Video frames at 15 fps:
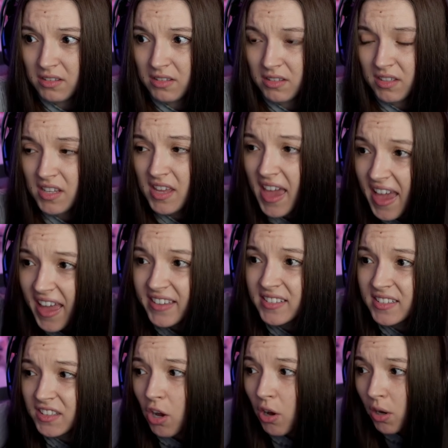Yes,
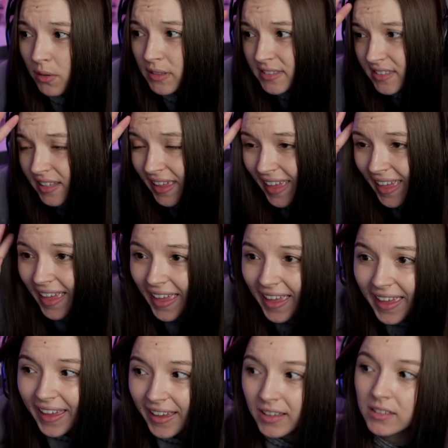always the
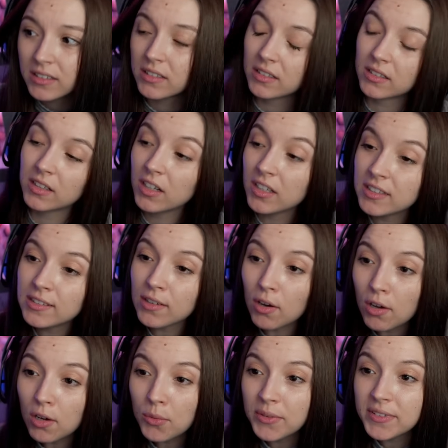head. It's
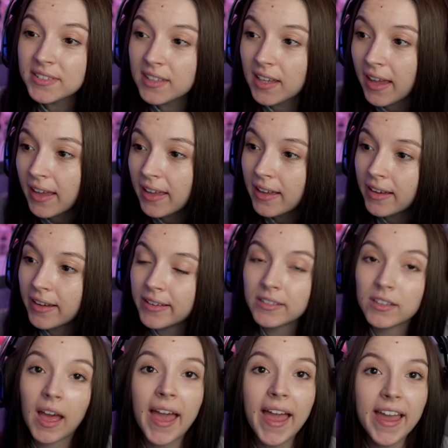always the head.
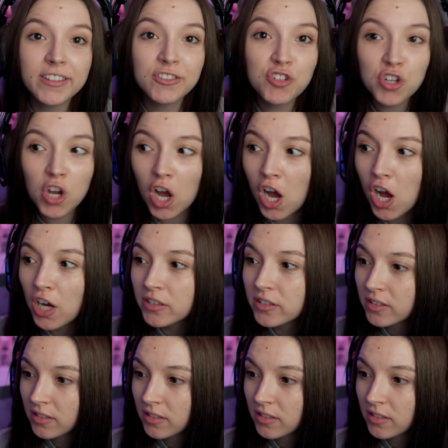Headshot.